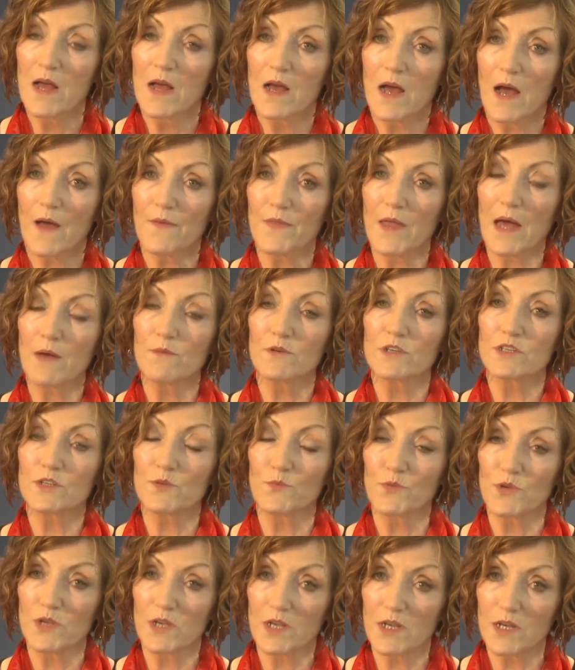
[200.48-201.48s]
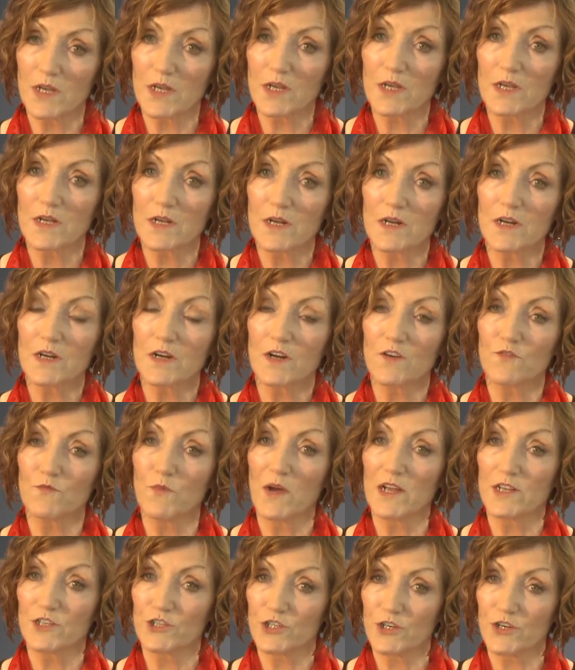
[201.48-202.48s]
And that was the beginning of
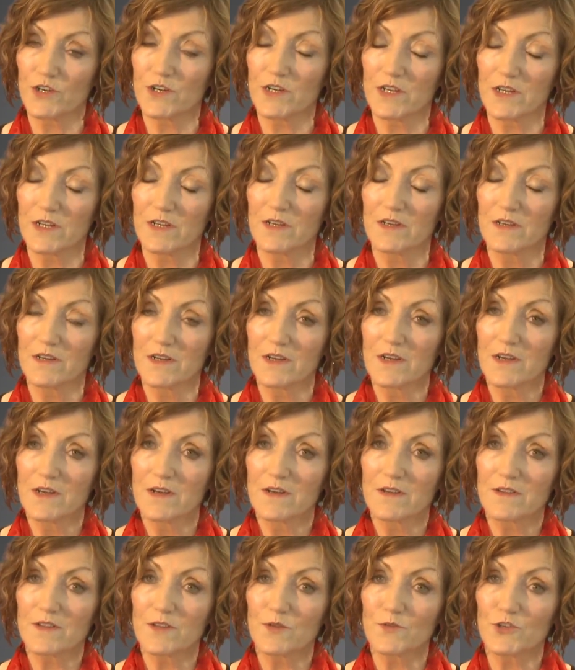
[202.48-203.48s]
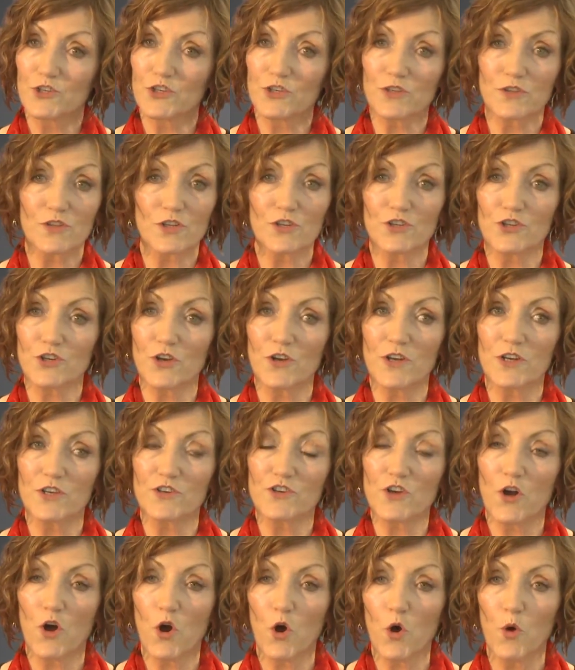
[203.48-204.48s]
my journey, the journey
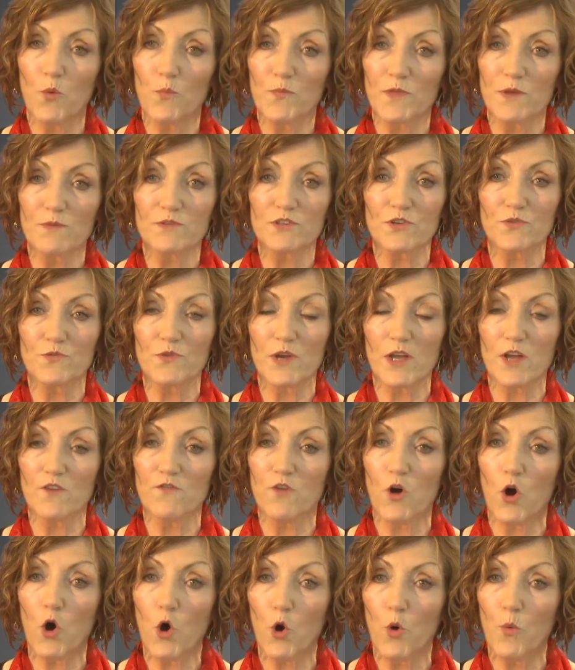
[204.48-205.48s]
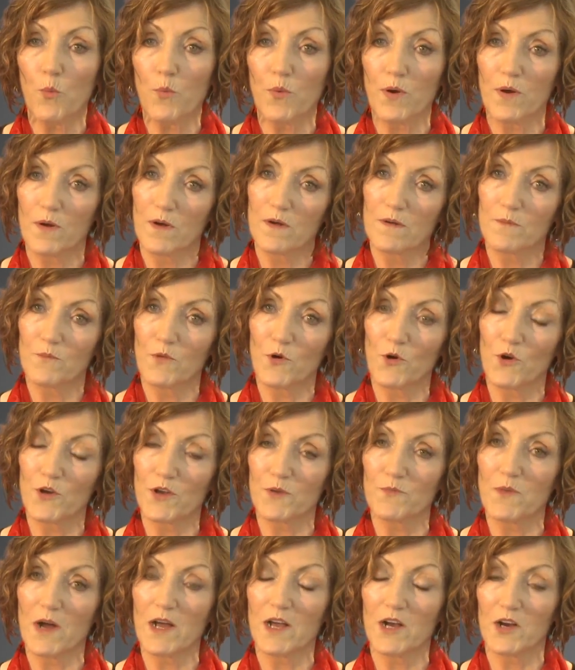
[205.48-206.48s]
to hope. There was a ray of hope born
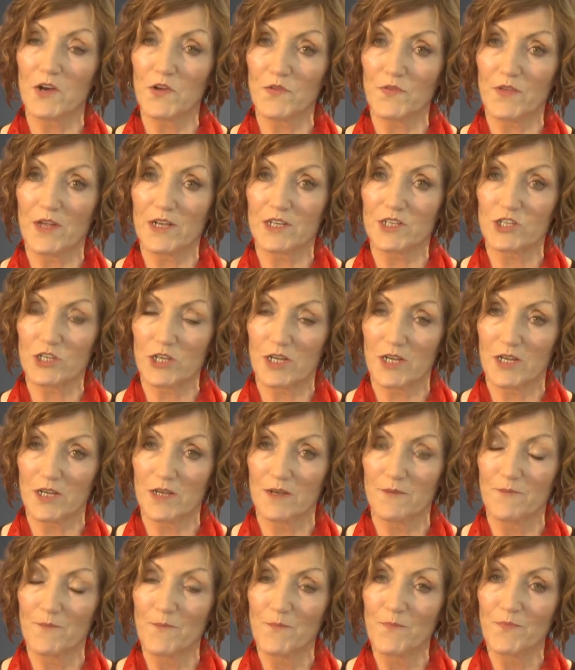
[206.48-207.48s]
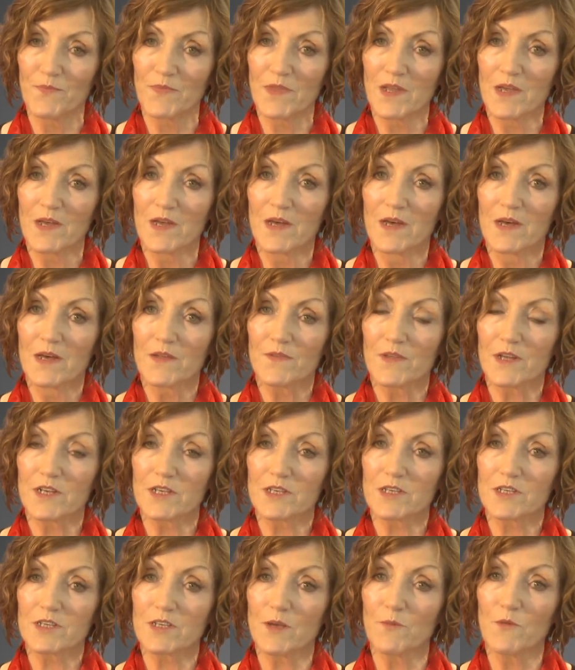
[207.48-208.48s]
in my heart that day, that
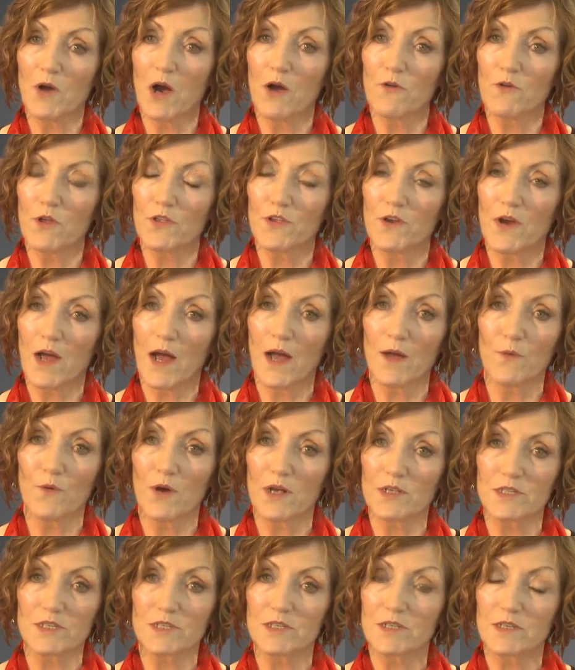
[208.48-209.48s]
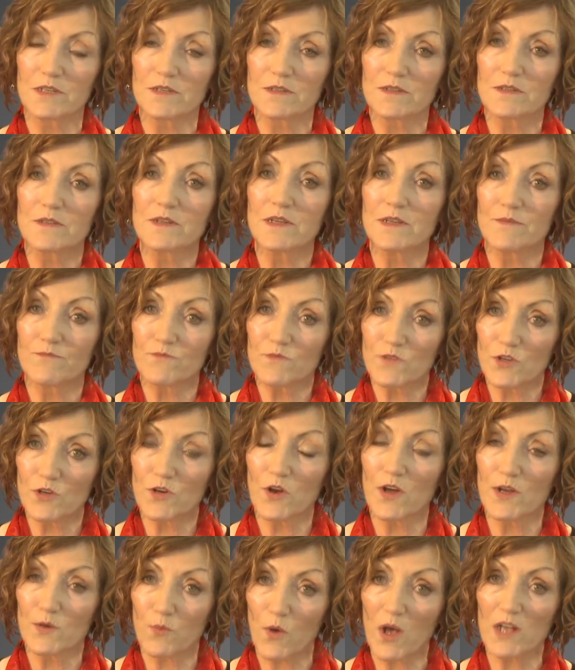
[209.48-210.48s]
somehow or other I was, it
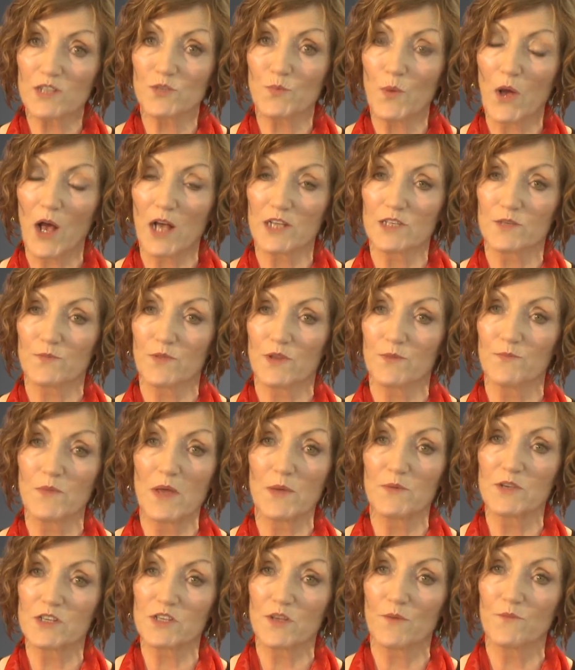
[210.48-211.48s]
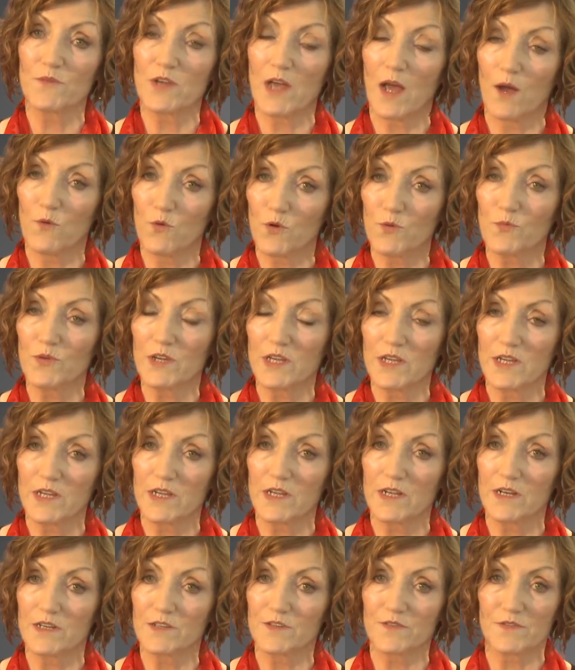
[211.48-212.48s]
was possible. Maybe someday I would be
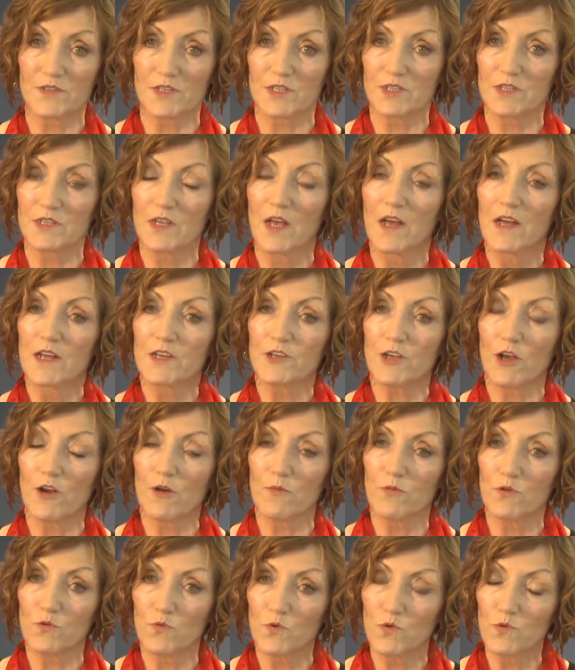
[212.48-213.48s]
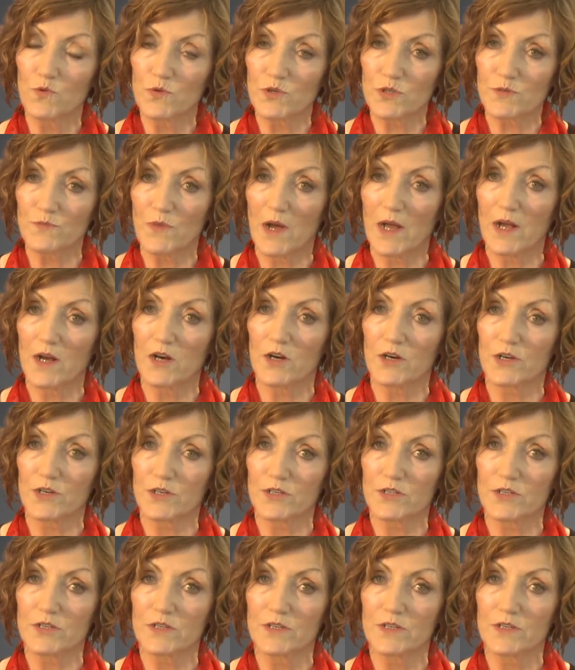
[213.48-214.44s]
healed of this terrible wound in my heart.